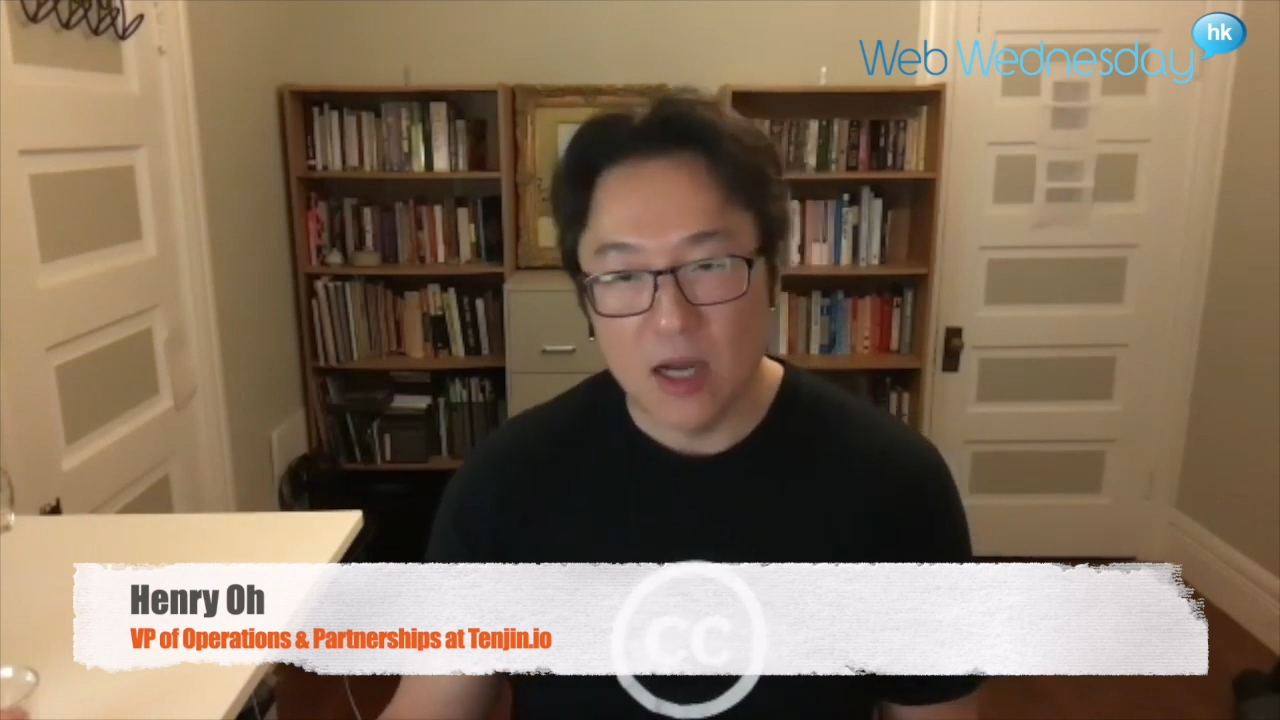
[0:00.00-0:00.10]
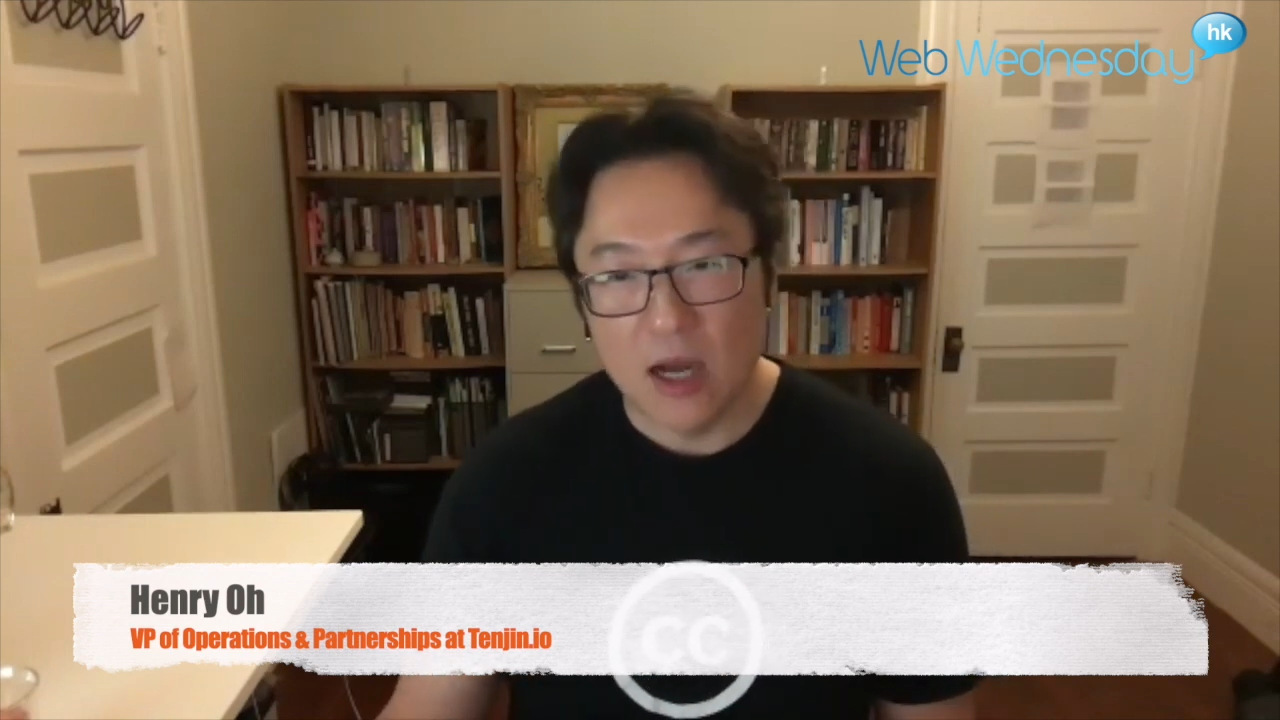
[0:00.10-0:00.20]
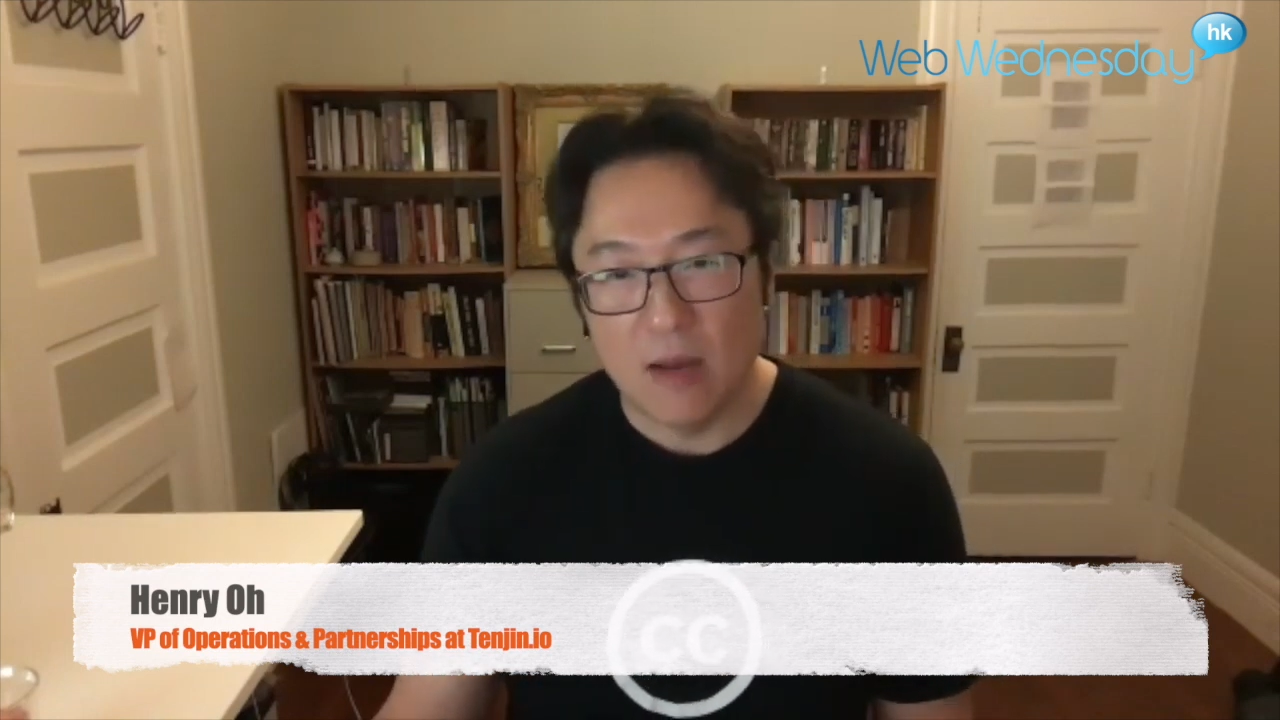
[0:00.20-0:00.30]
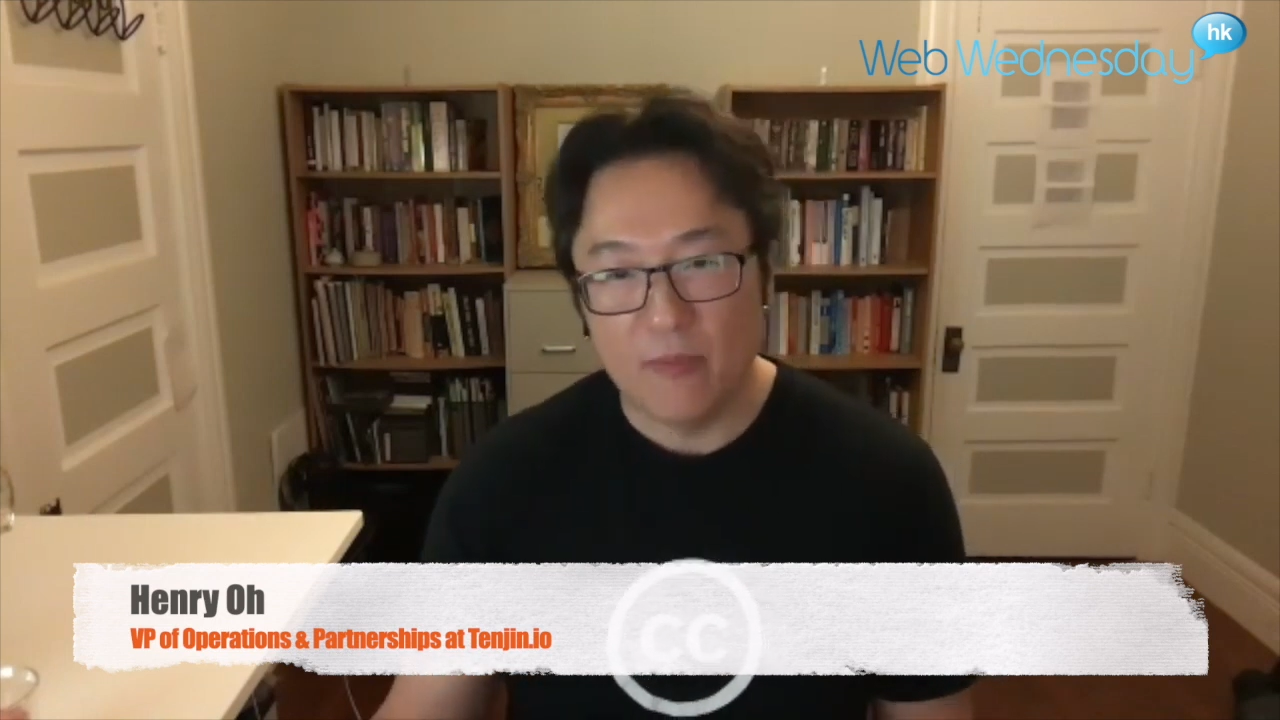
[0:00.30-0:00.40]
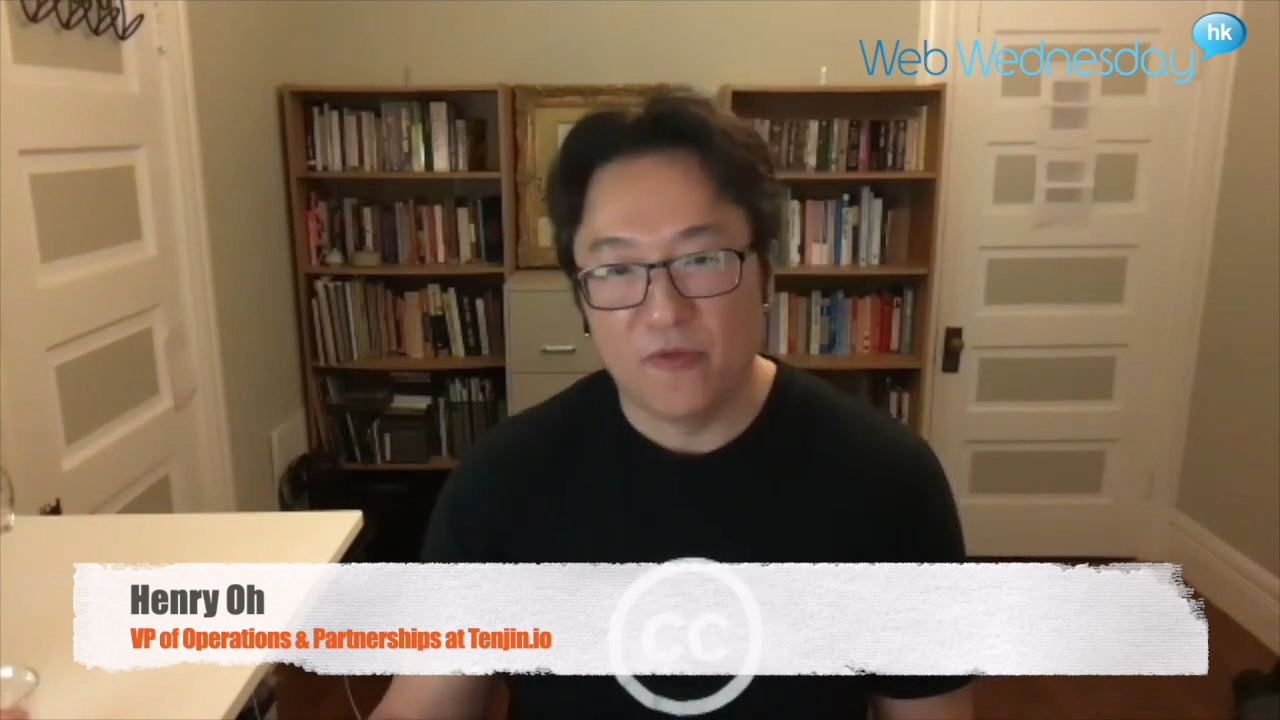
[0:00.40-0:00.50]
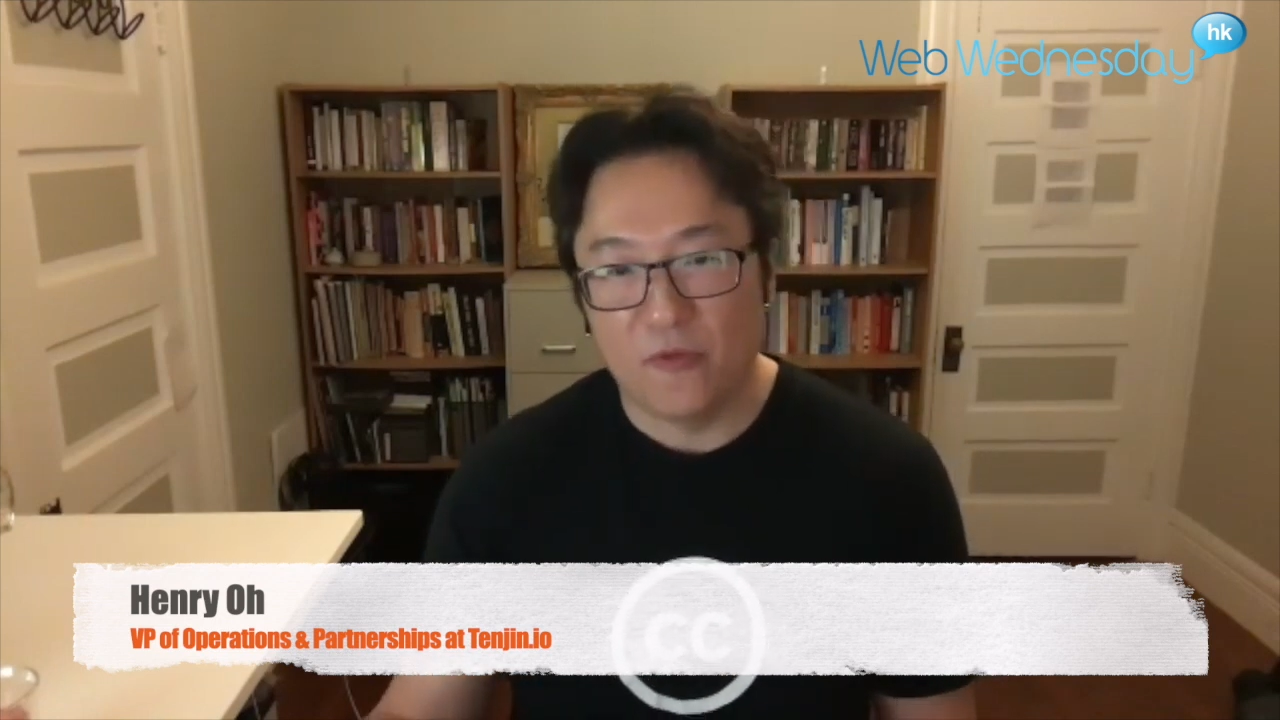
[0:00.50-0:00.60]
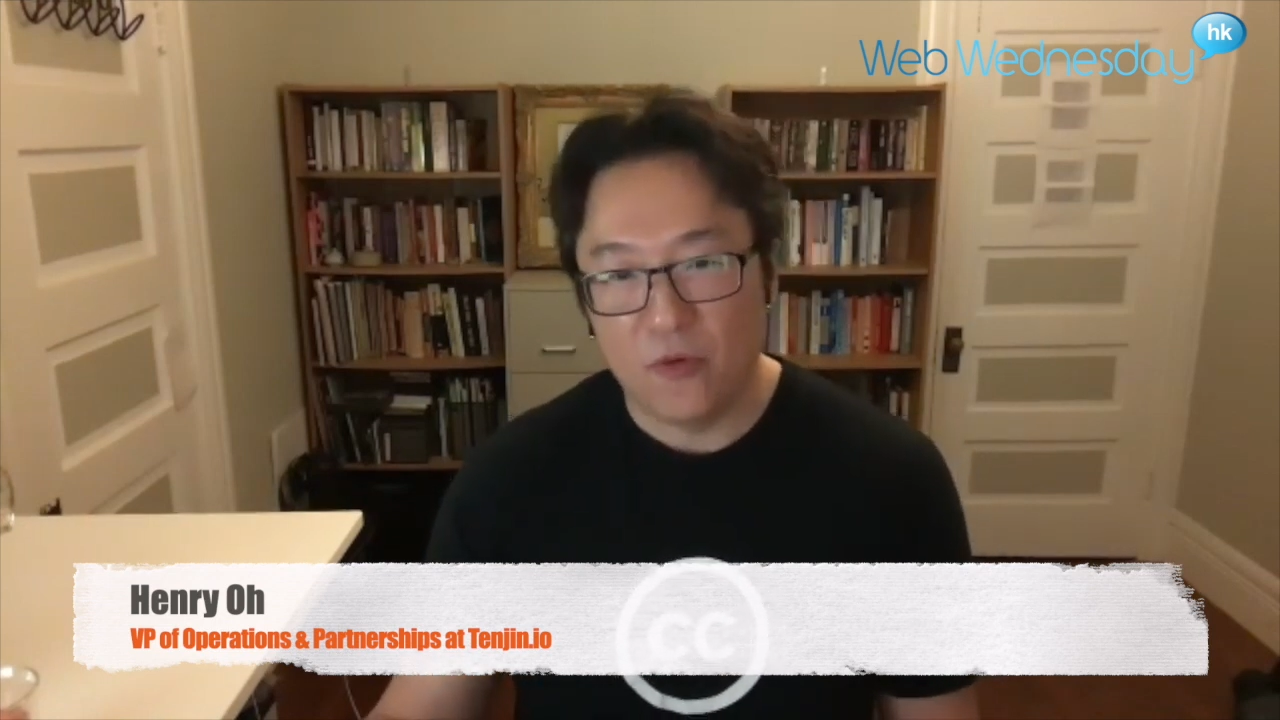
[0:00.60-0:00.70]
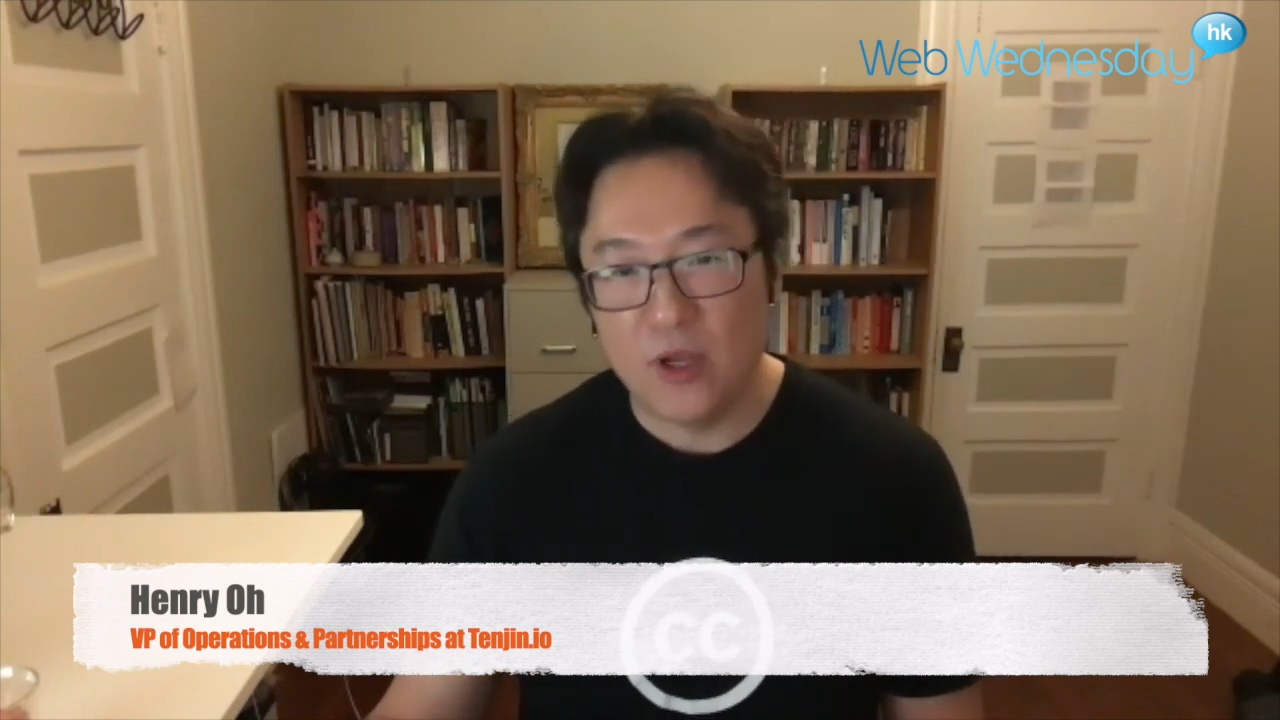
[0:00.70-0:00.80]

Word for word: the top